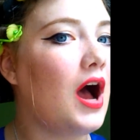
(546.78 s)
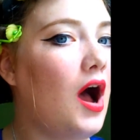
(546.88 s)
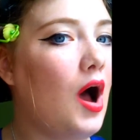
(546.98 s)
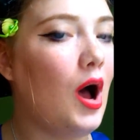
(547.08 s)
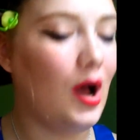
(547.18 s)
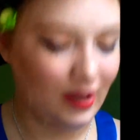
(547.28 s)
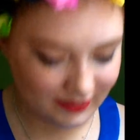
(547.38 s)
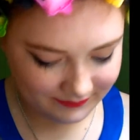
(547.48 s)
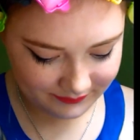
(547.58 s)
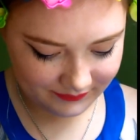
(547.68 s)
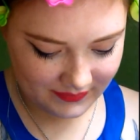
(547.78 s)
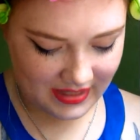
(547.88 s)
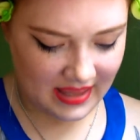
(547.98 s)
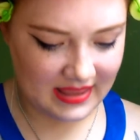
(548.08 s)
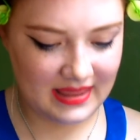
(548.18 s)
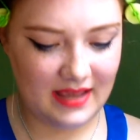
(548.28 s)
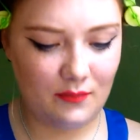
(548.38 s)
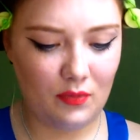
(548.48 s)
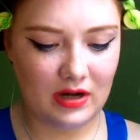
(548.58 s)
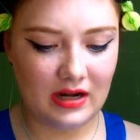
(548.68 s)
Oh.
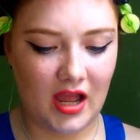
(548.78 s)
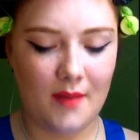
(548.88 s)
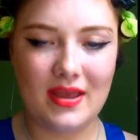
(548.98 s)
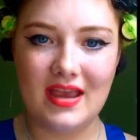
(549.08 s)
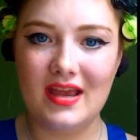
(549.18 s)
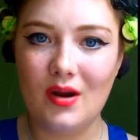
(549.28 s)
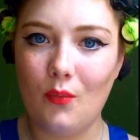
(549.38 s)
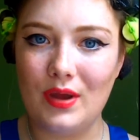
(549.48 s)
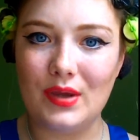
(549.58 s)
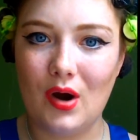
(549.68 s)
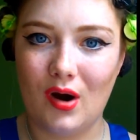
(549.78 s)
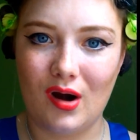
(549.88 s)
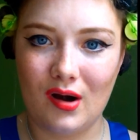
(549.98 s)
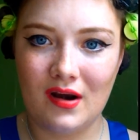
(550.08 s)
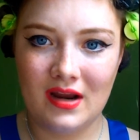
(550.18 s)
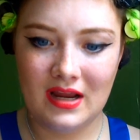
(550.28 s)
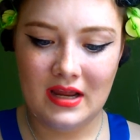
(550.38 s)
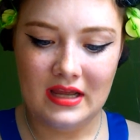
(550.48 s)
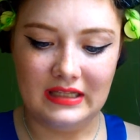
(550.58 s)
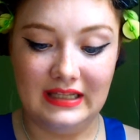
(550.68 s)
Then we're gonna come in with our
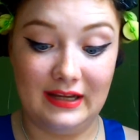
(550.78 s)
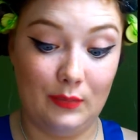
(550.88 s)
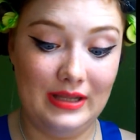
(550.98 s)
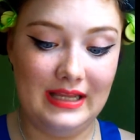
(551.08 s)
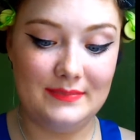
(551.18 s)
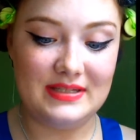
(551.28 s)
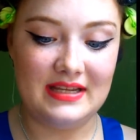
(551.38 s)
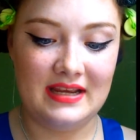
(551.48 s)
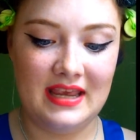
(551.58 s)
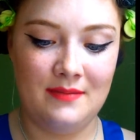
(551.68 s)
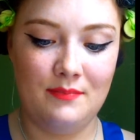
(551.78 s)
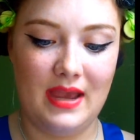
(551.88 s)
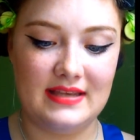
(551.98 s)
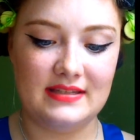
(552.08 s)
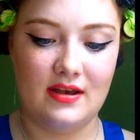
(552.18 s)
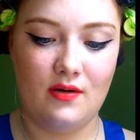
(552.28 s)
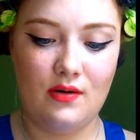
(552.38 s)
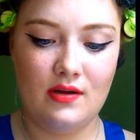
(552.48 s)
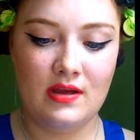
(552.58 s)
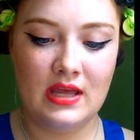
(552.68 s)
liquid lipstick in Beso,